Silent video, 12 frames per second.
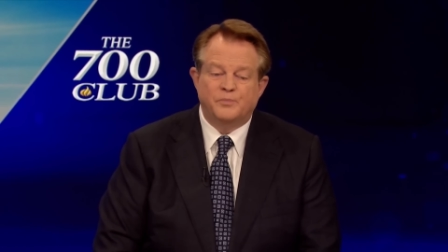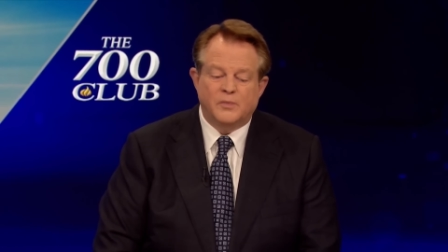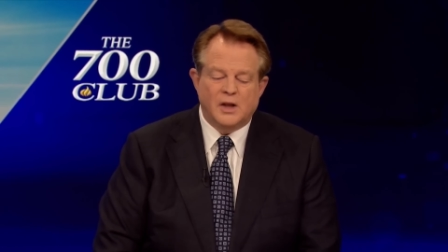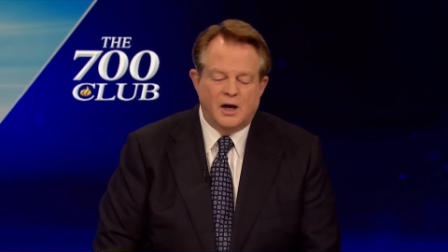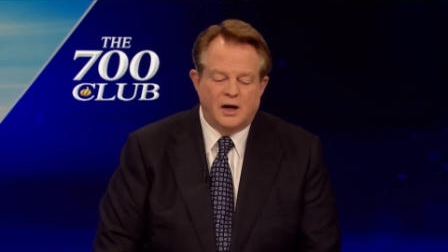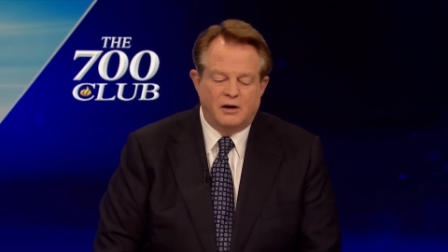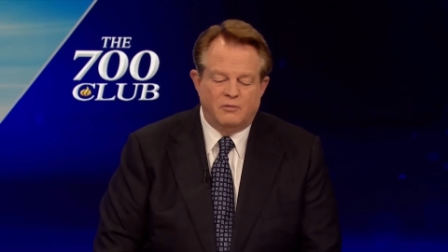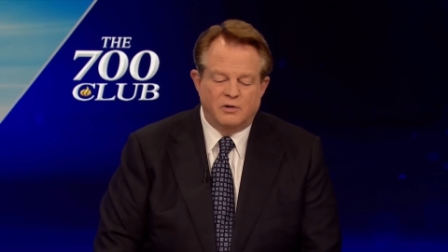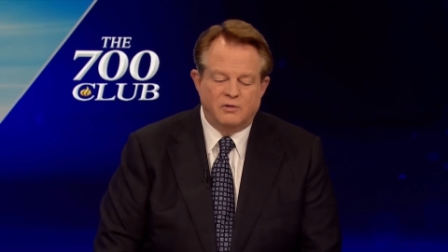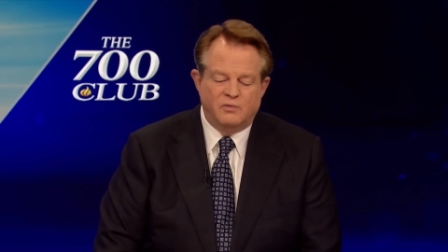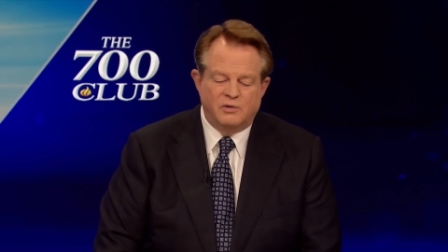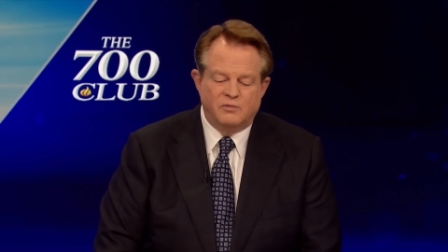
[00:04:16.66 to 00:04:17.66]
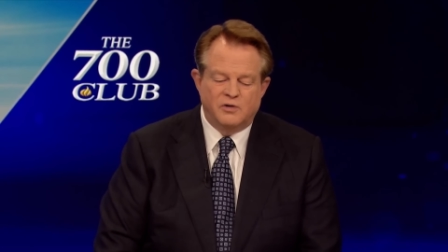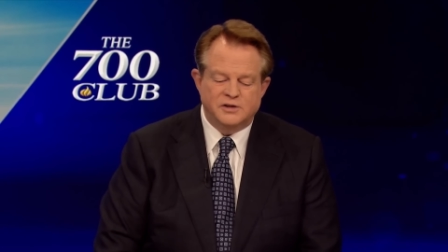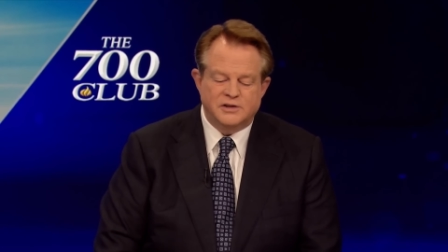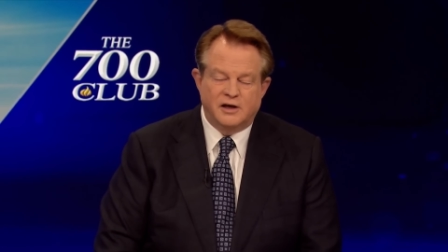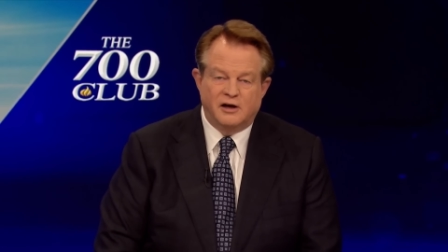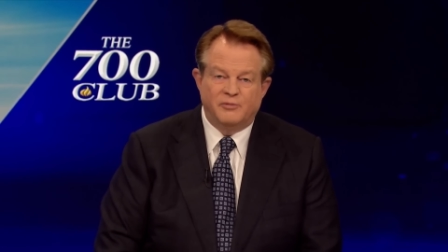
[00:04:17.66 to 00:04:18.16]
Uh, we, we
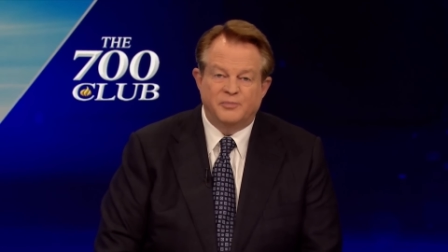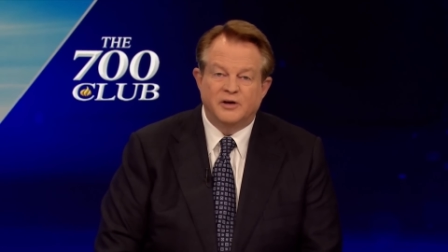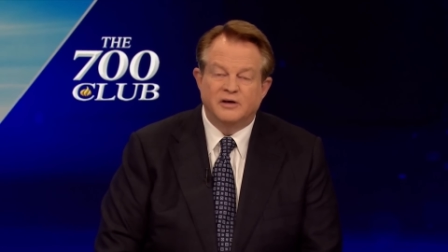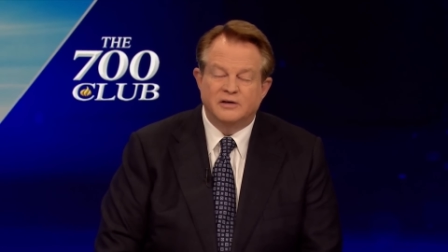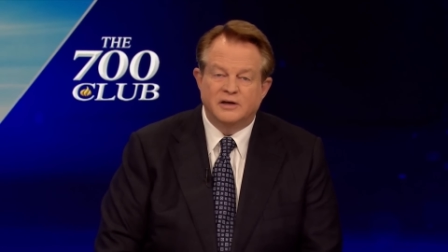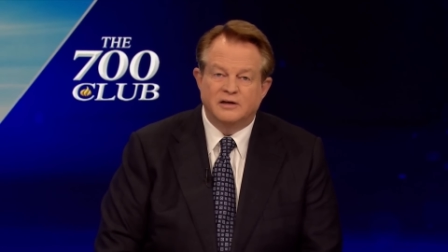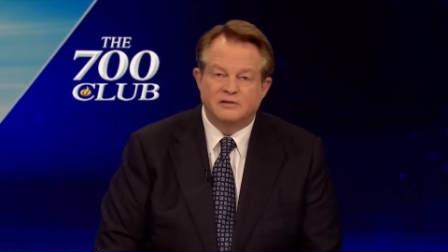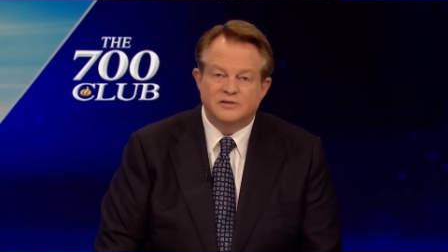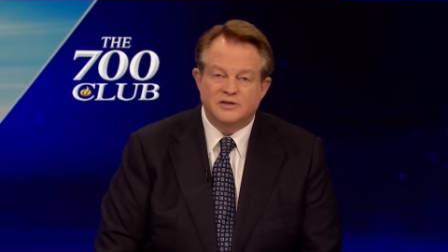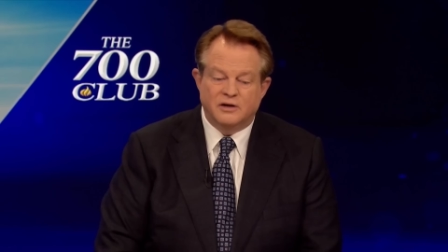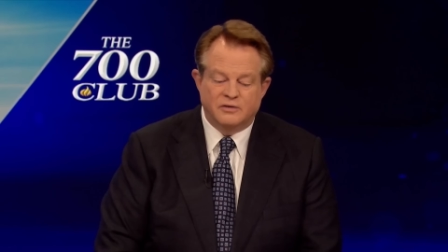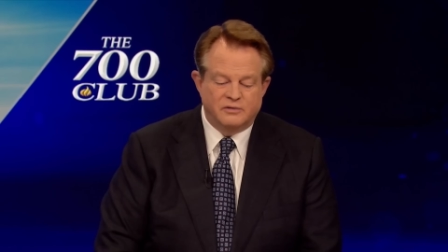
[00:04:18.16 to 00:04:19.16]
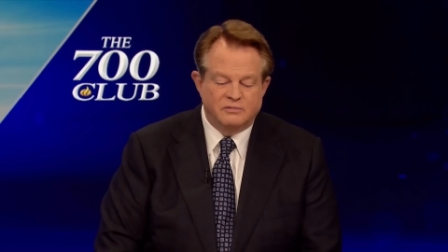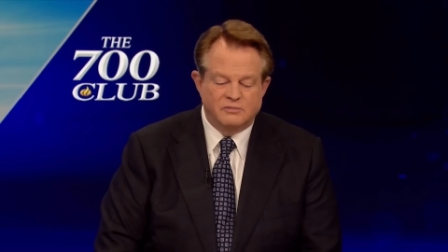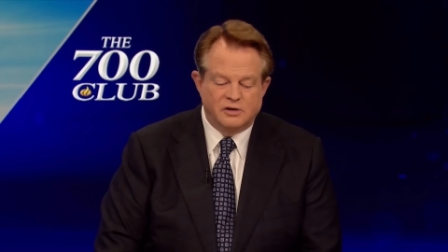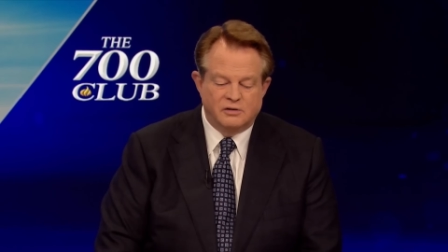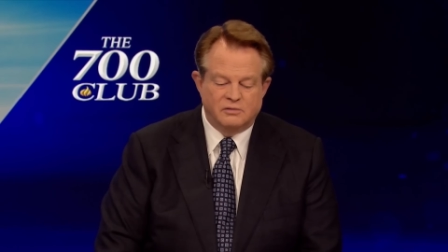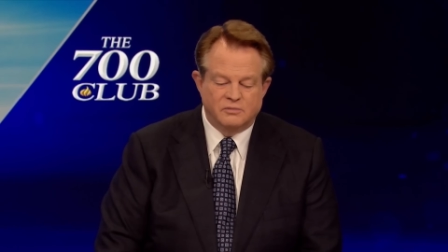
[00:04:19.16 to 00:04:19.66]
want to help you, and so, you
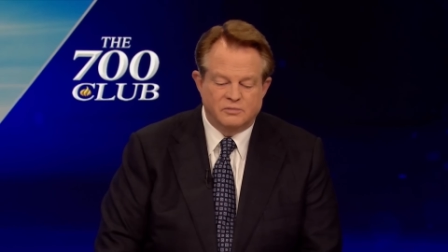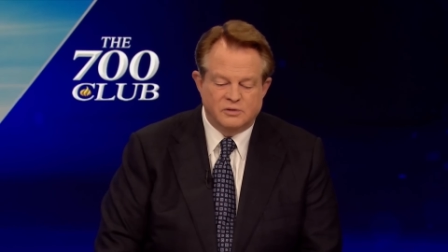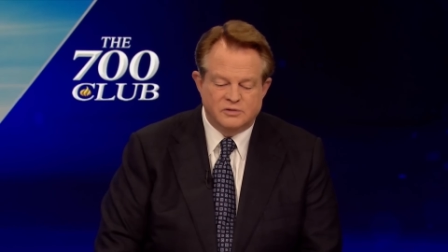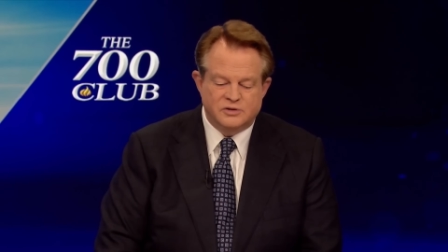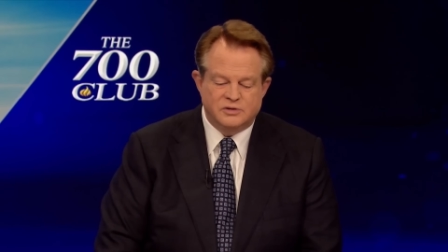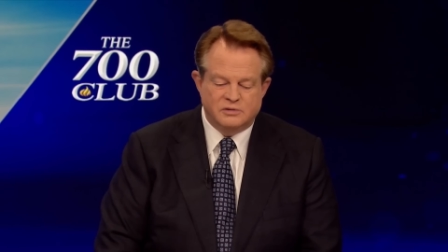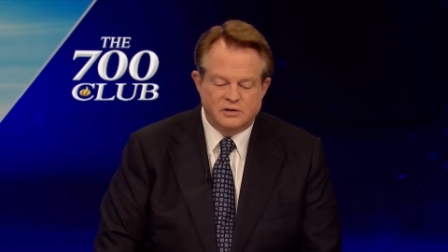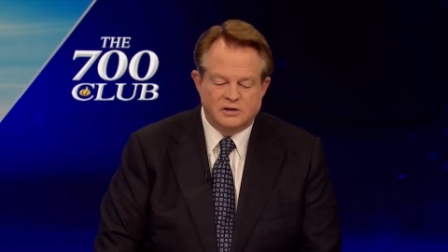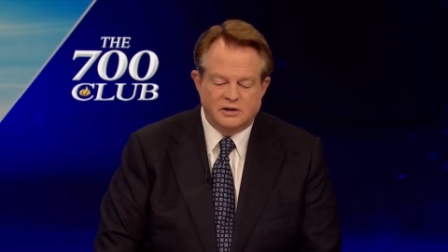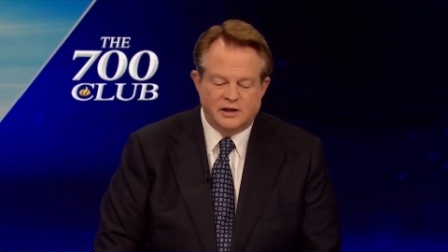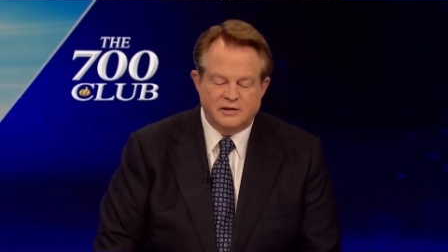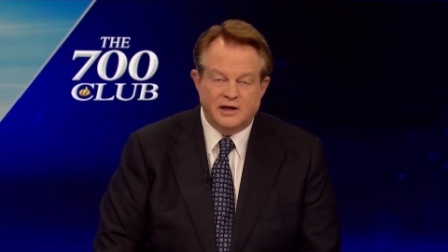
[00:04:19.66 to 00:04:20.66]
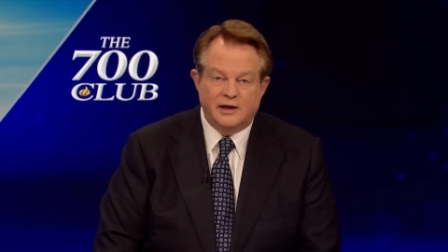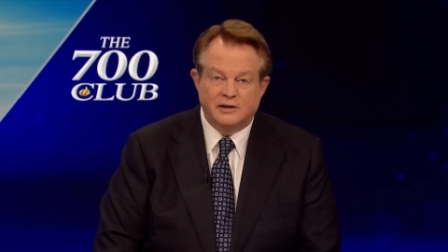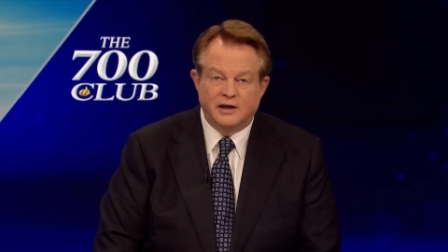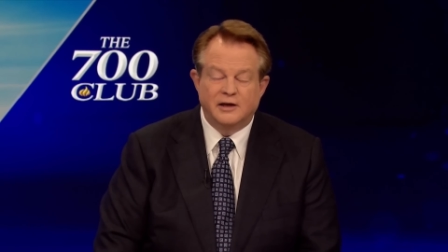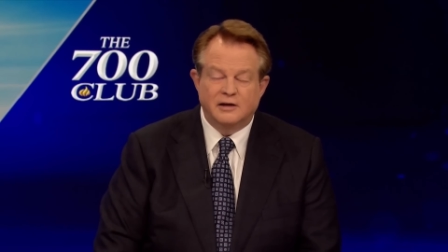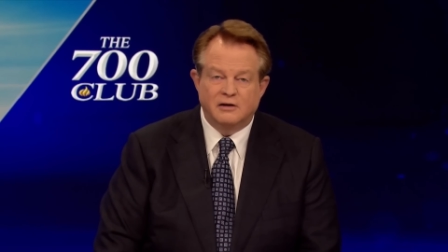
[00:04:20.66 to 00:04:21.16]
know, click that
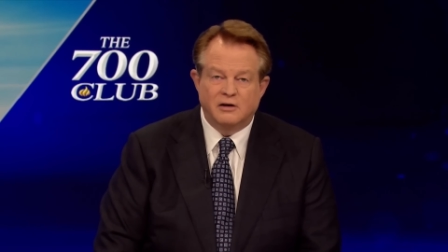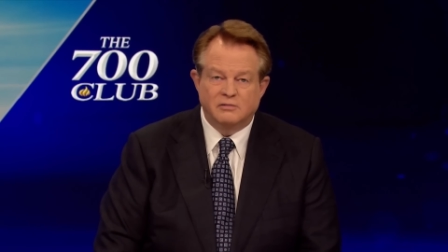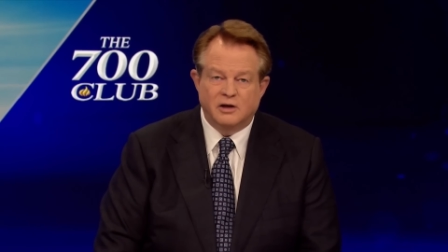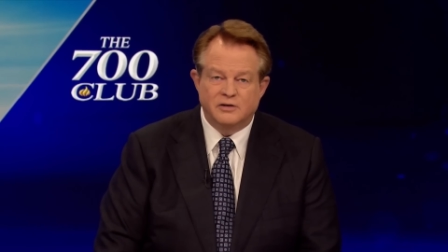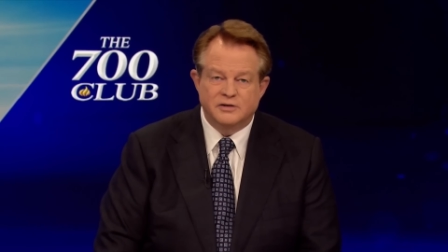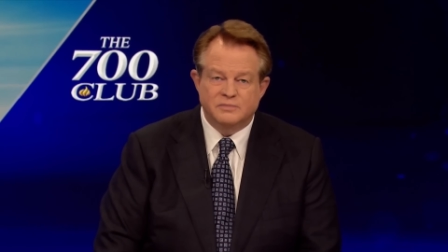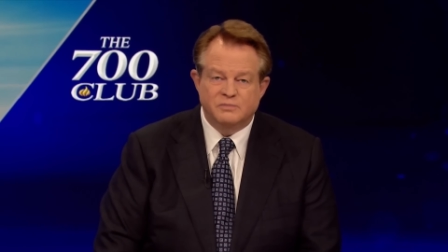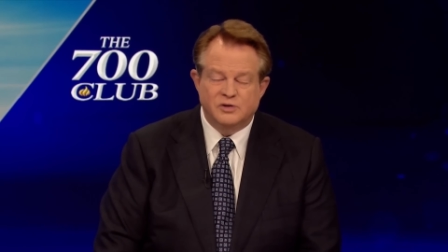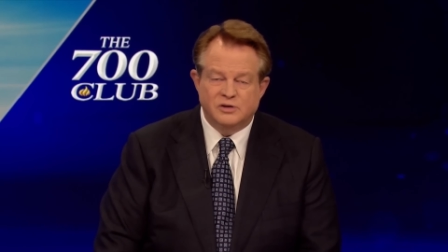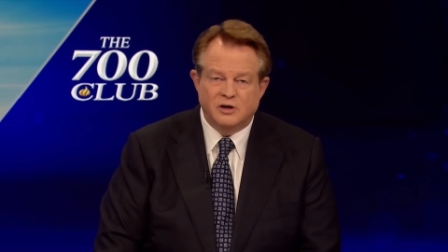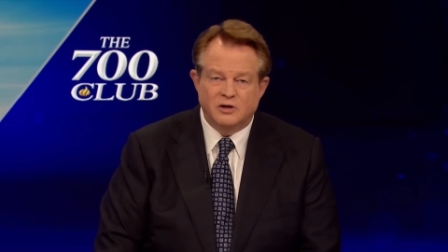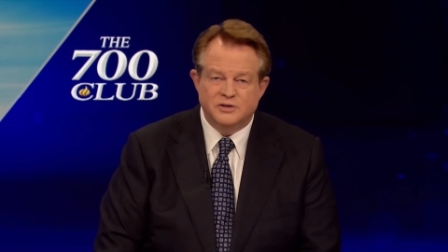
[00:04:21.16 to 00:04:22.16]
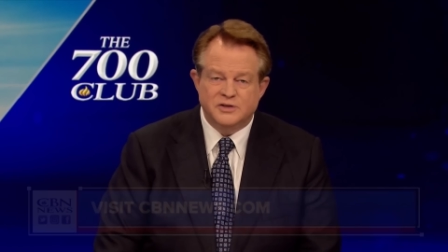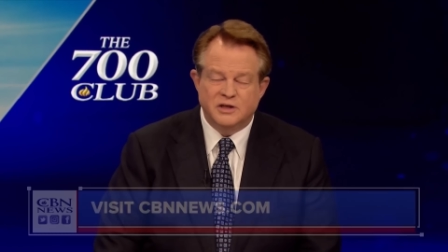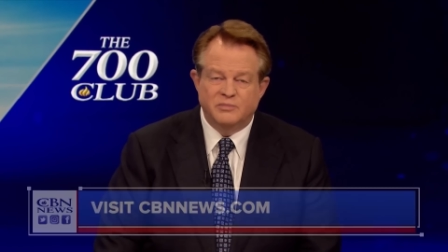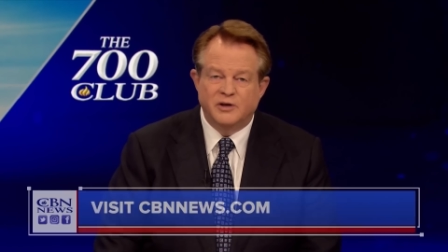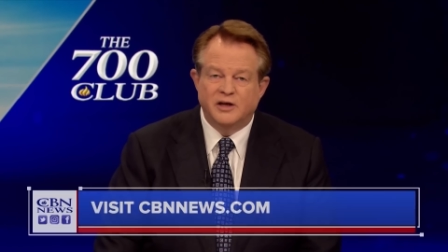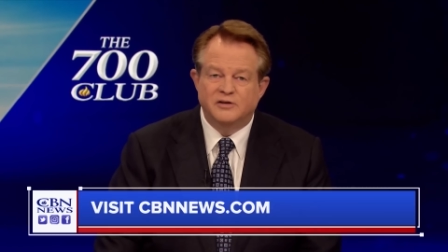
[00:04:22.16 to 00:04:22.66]
link, go, go, to, go to
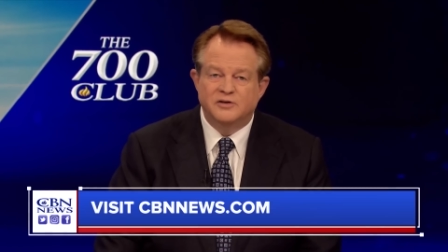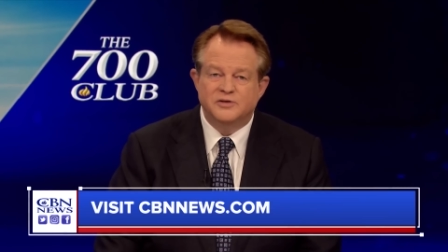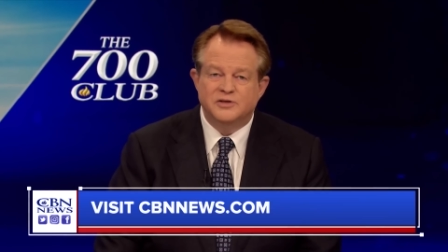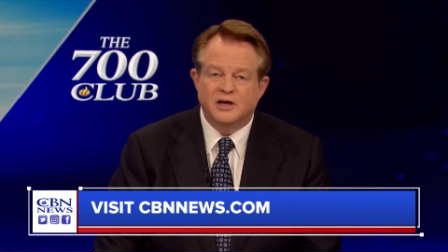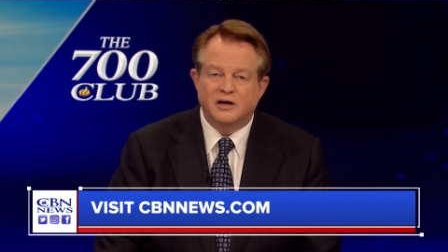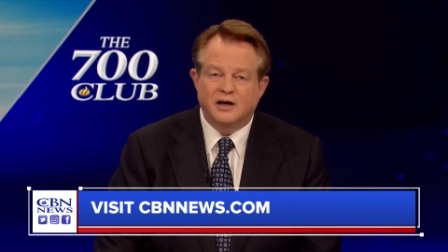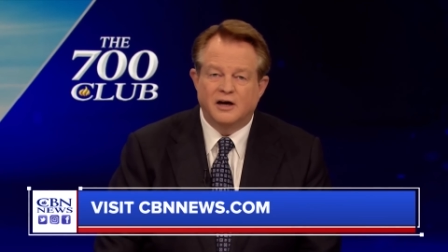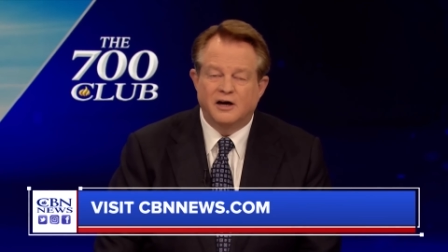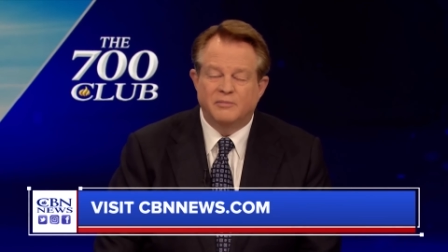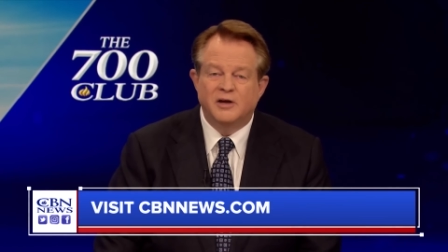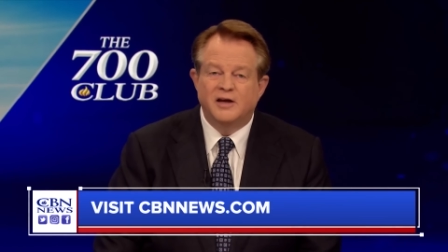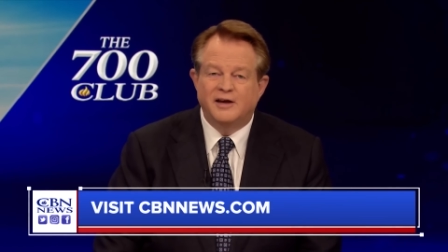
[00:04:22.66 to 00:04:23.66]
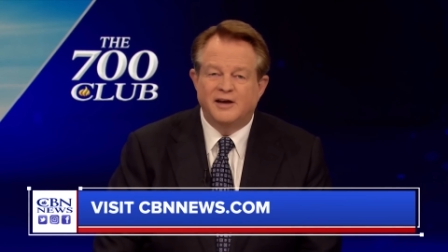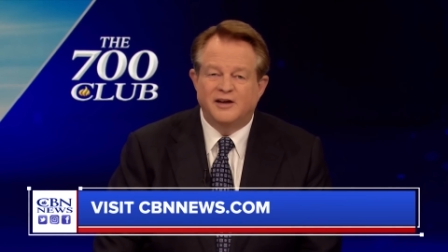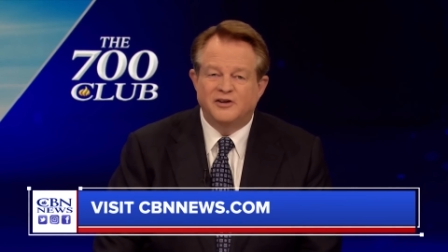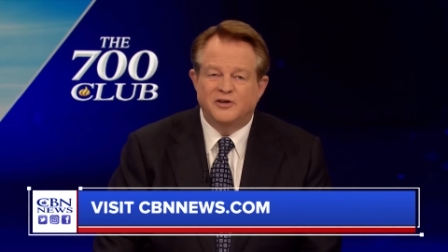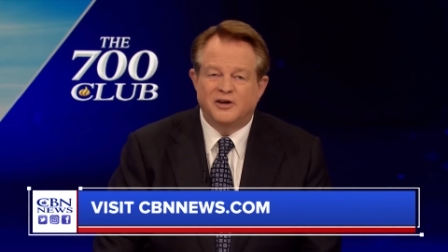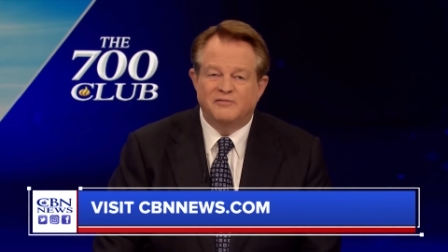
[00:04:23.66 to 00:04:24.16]
cbnnews.com,
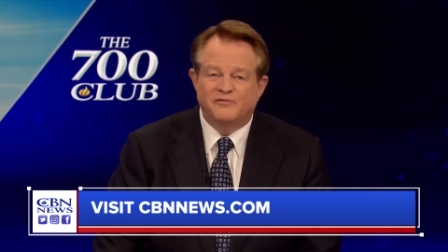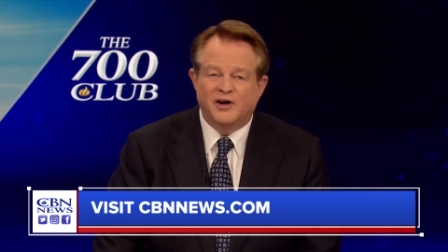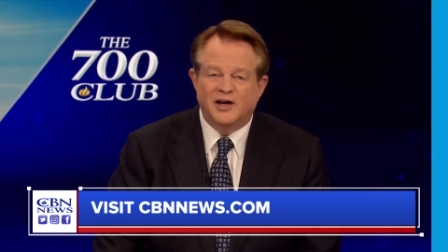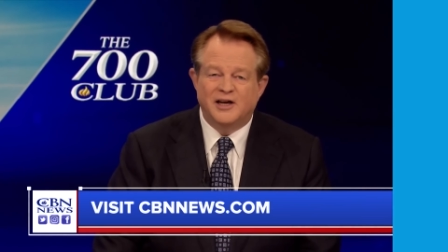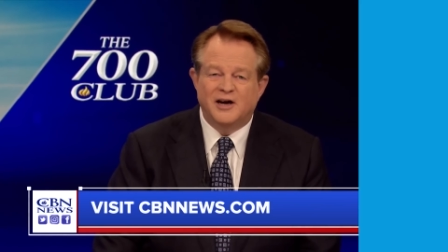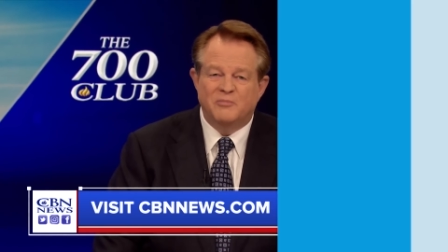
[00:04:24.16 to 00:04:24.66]
and you can find out